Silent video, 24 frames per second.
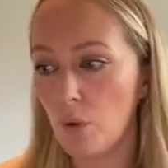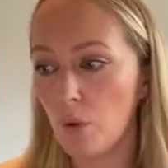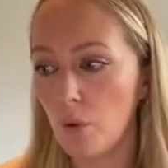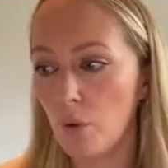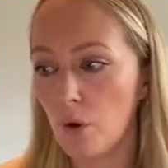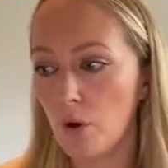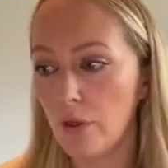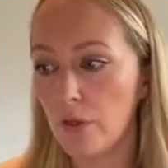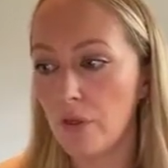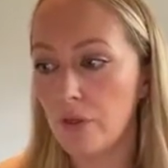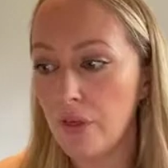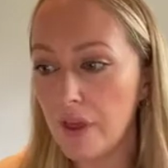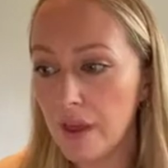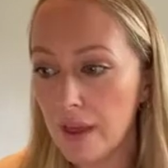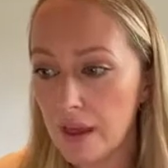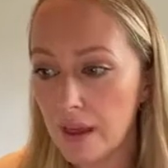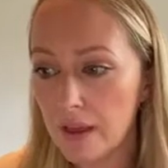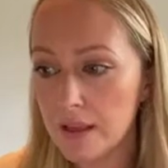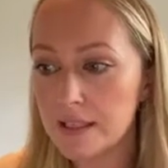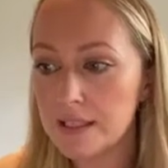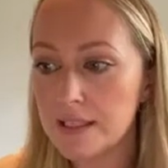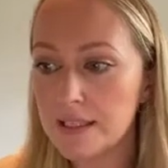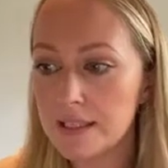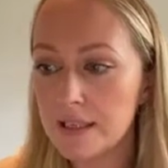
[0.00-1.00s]

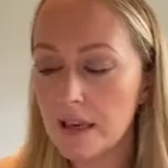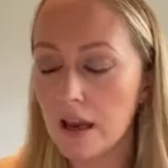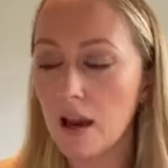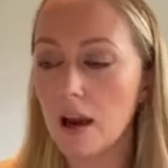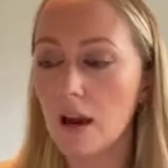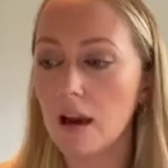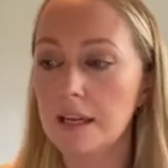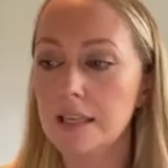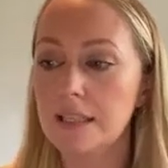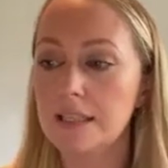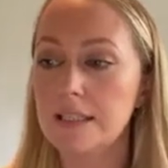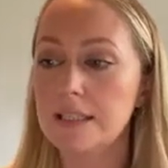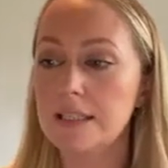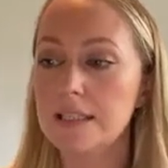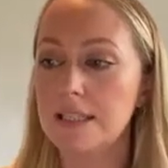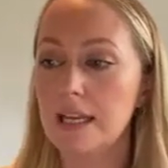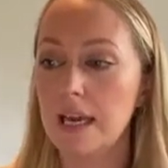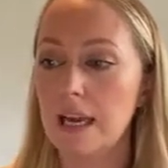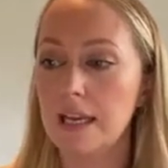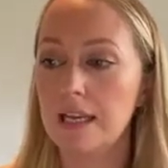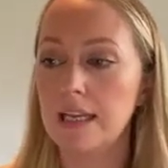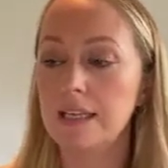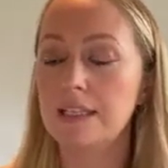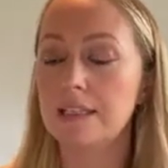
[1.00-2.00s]
this, I'd
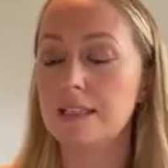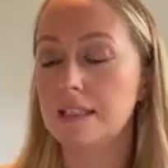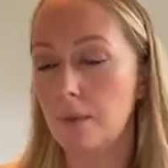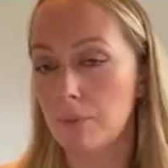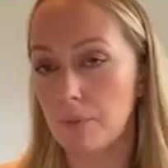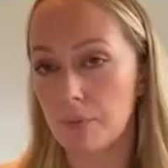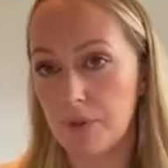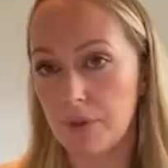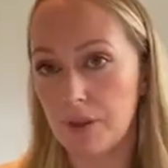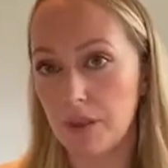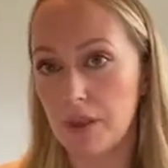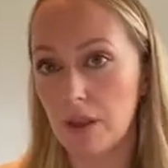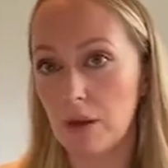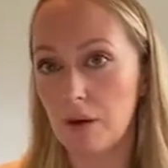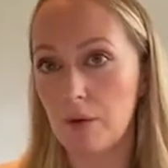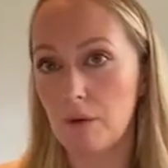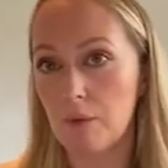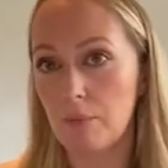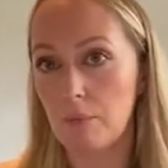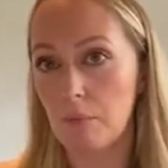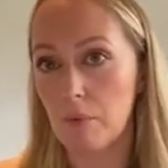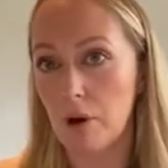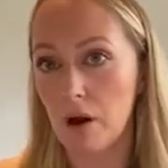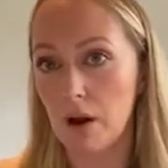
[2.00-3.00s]
say, is something
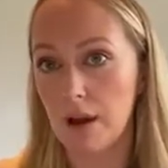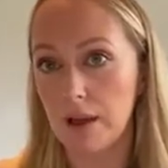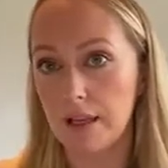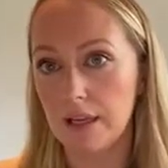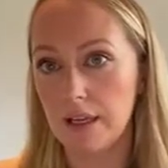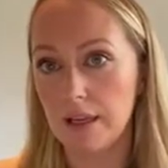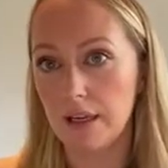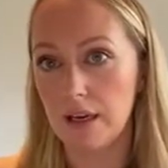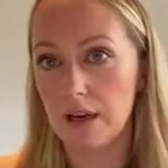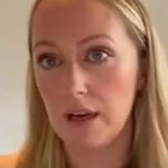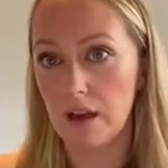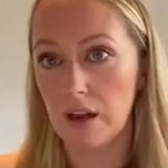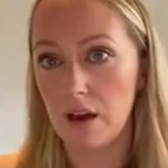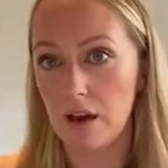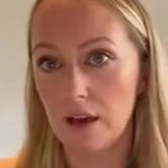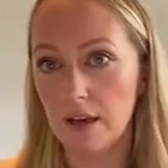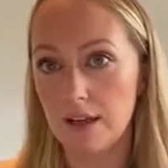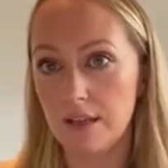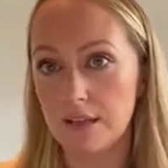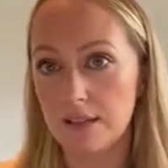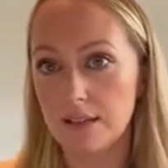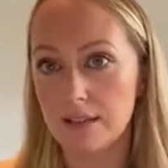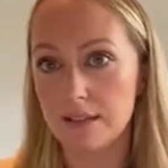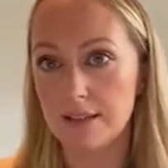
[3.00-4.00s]
that my
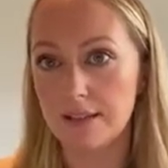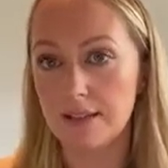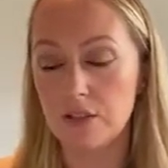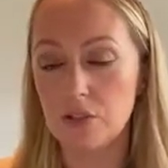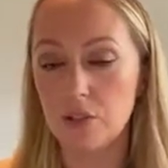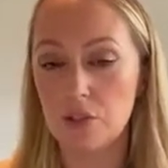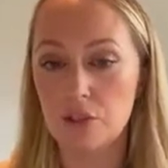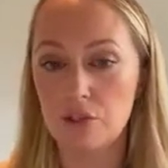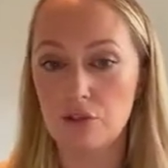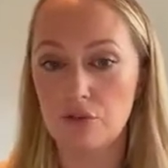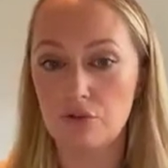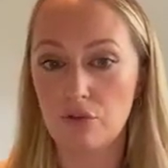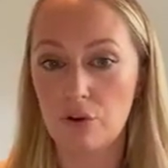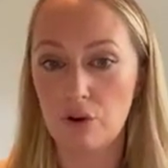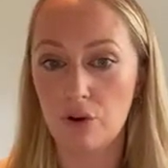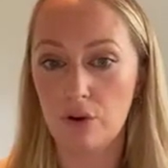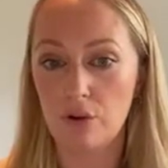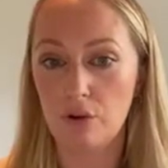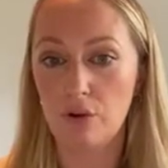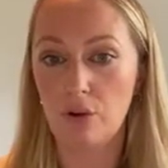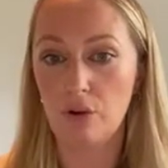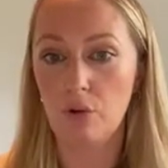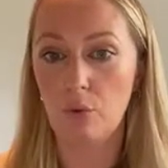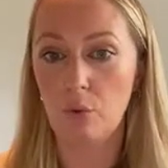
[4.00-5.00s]
clients
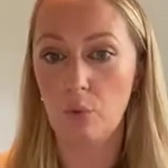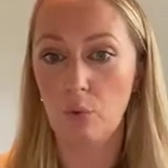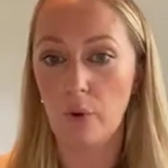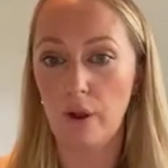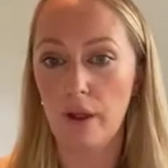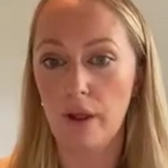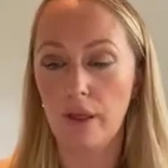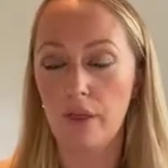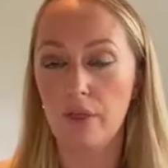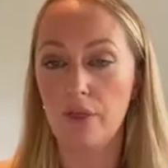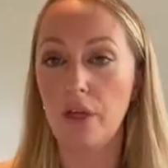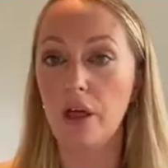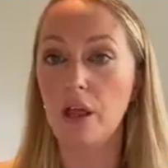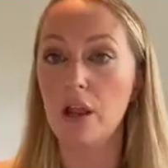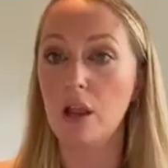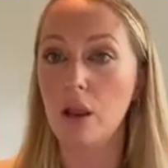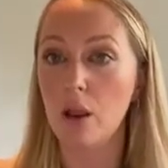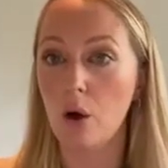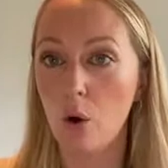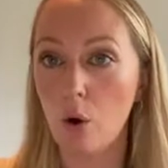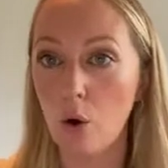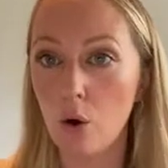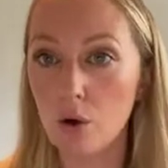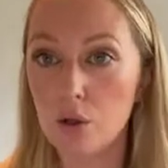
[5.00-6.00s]
struggle with a
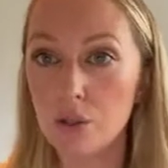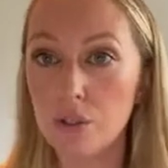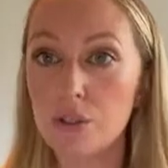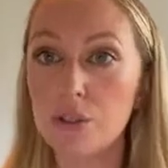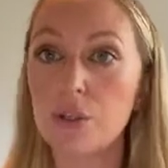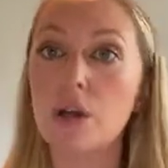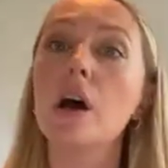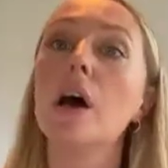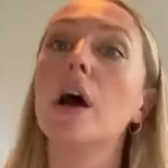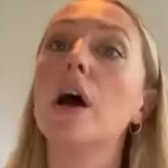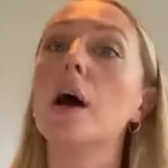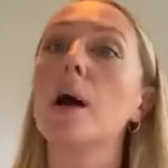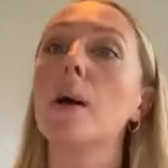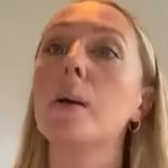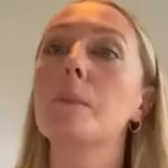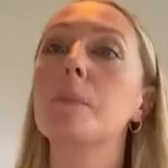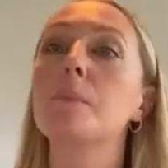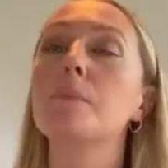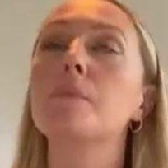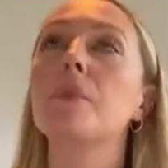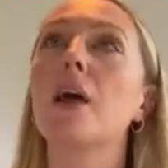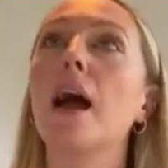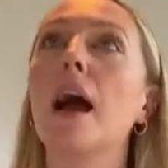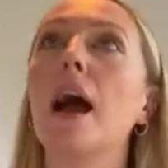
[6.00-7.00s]
lot.
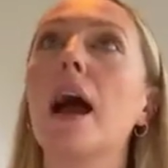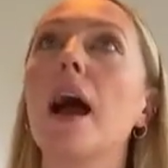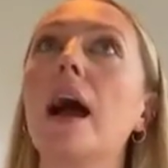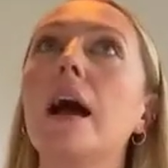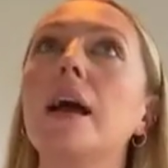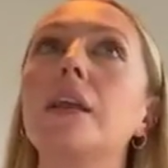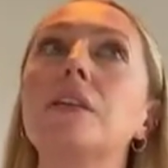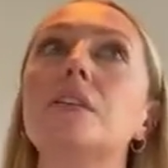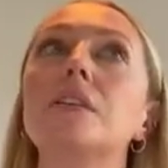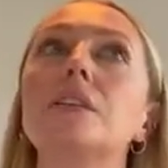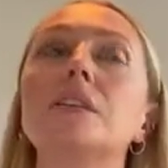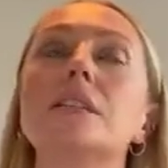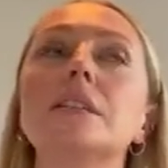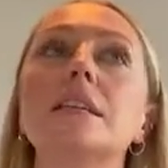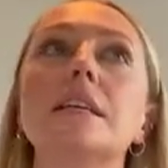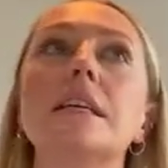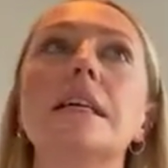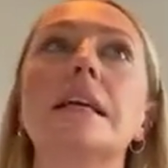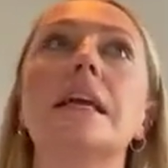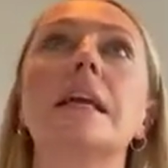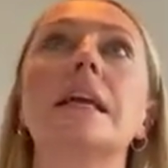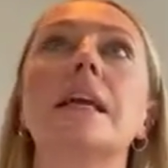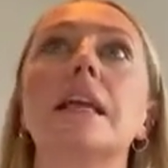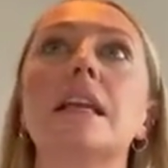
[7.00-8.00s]
And
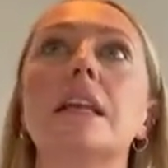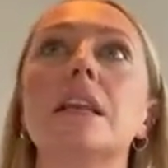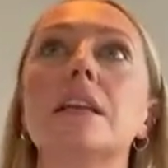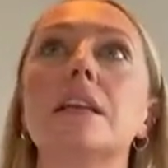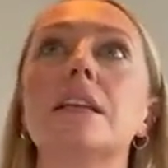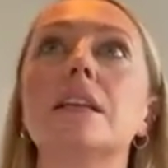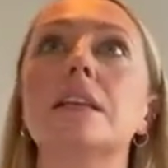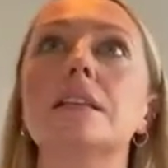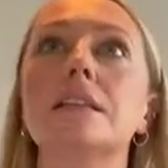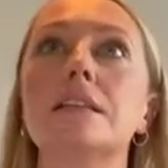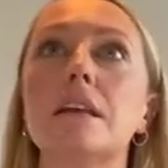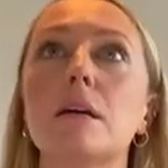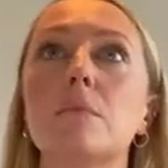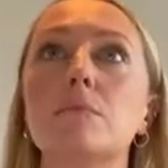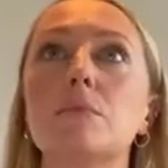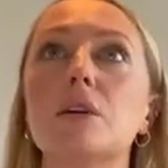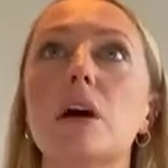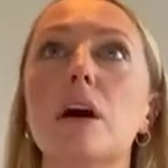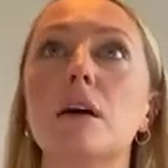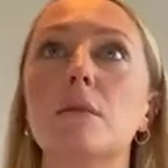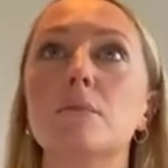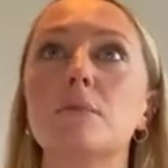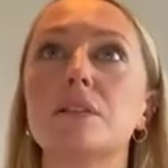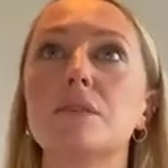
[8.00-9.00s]
it can
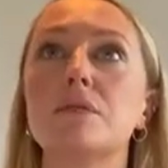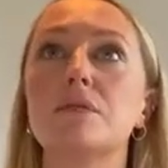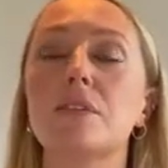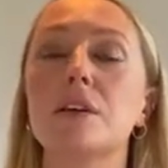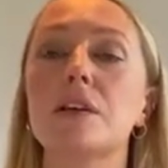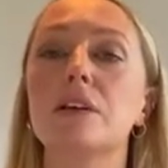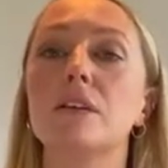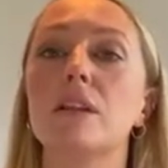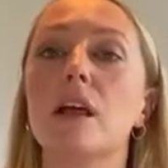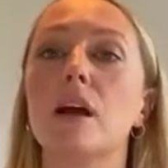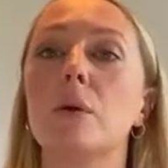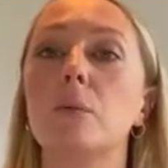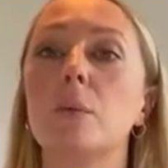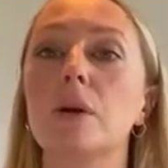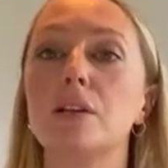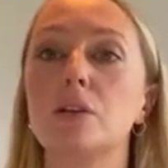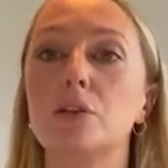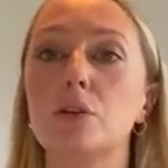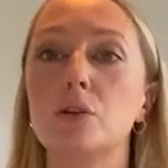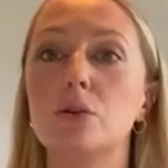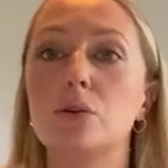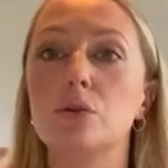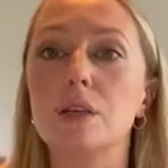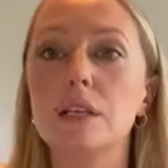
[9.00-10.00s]
sometimes feel like we're
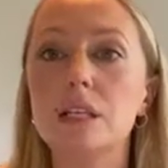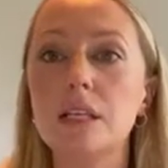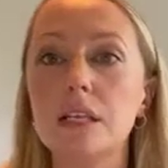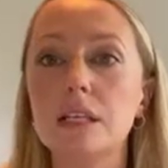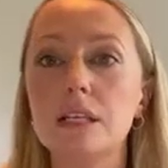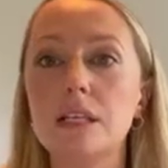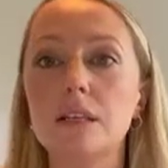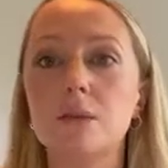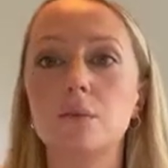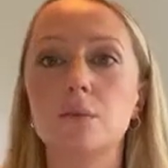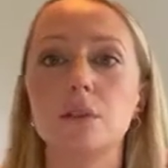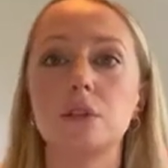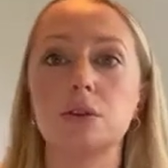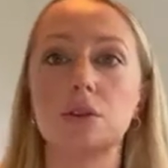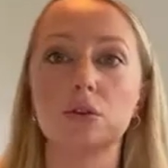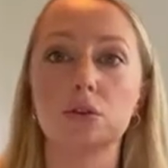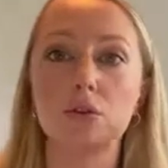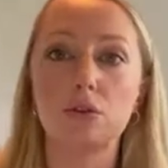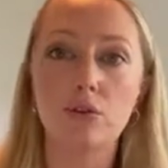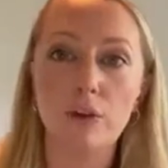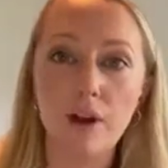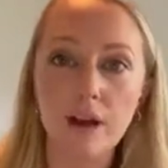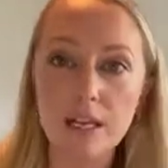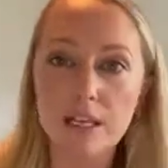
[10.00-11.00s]
too needy, we're too
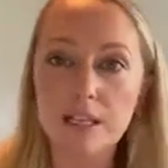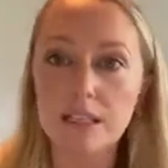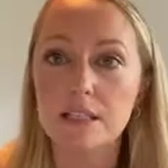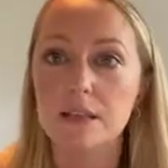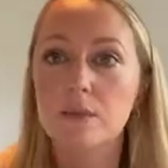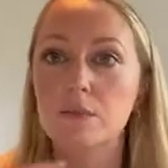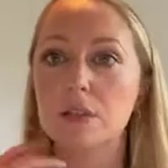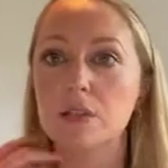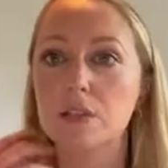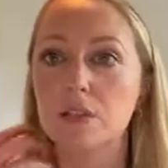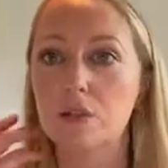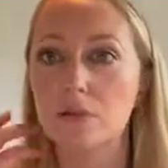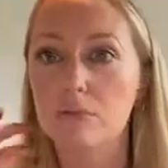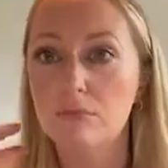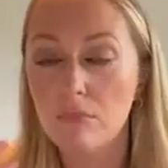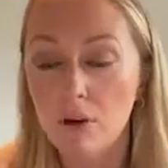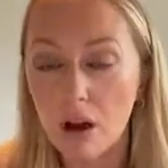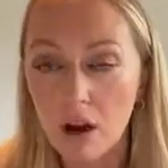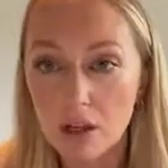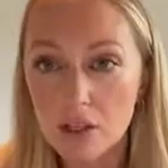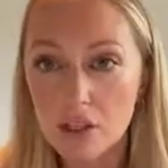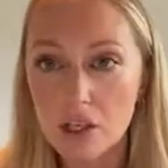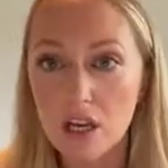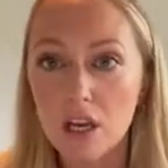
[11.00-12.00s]
crazy, we're too
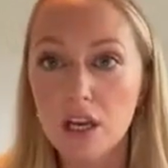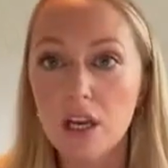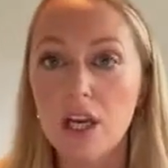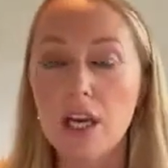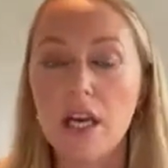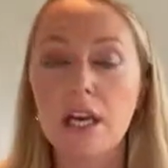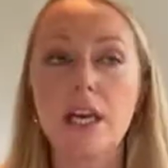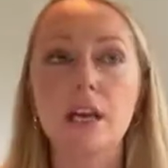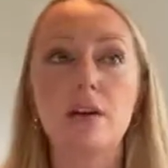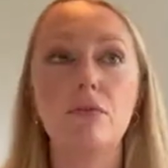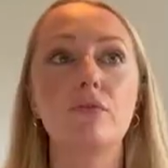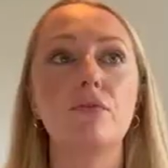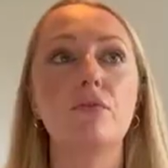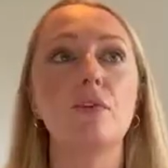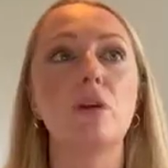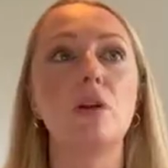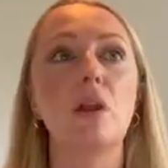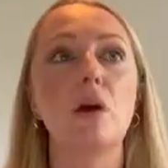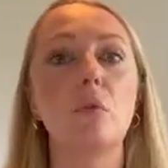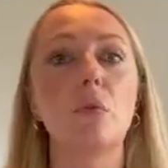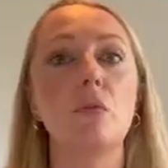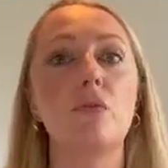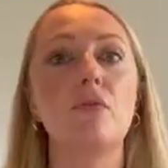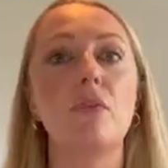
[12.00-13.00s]
much. It can feel
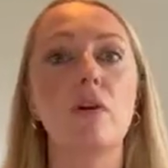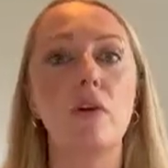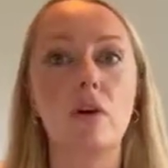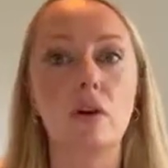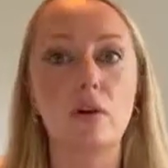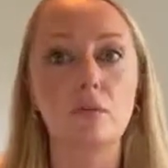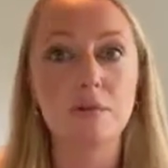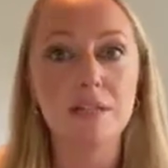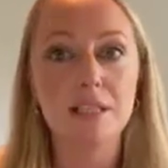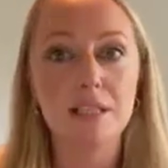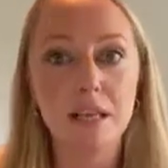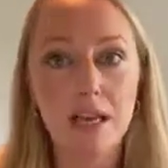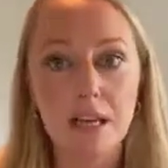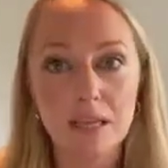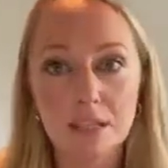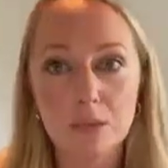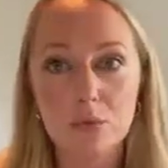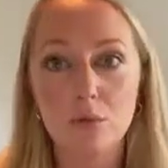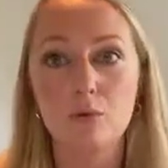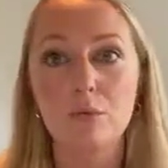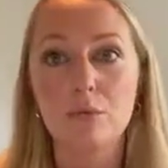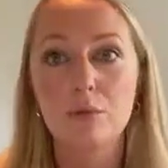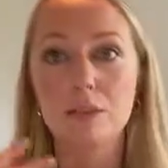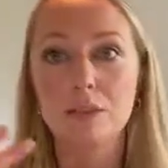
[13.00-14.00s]
like we're very
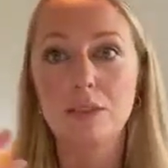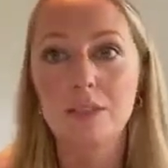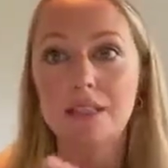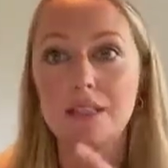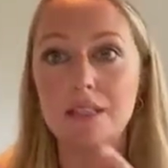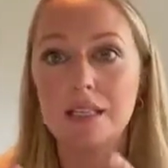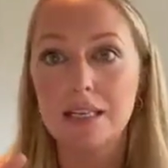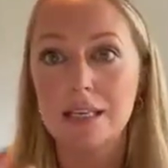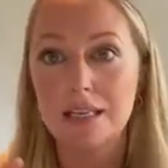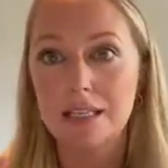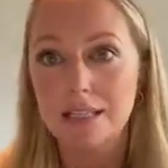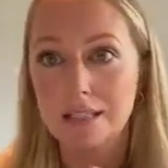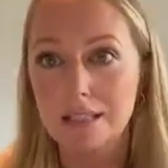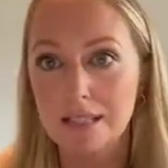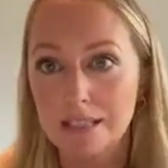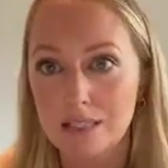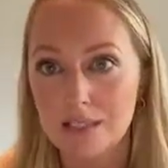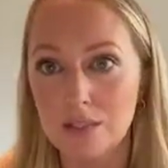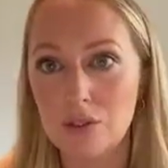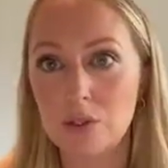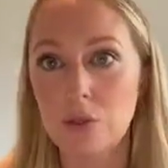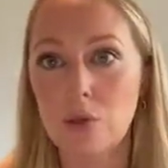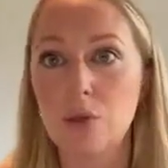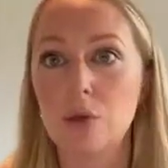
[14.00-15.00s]
obsessed, we're almost addicted
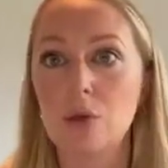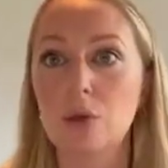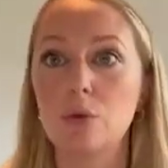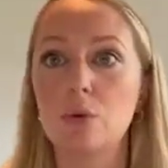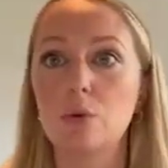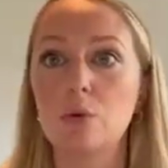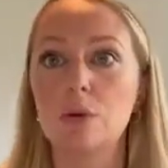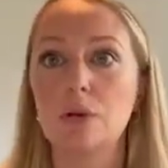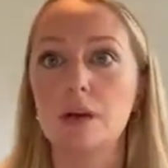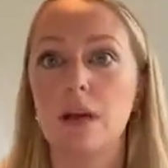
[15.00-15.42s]
to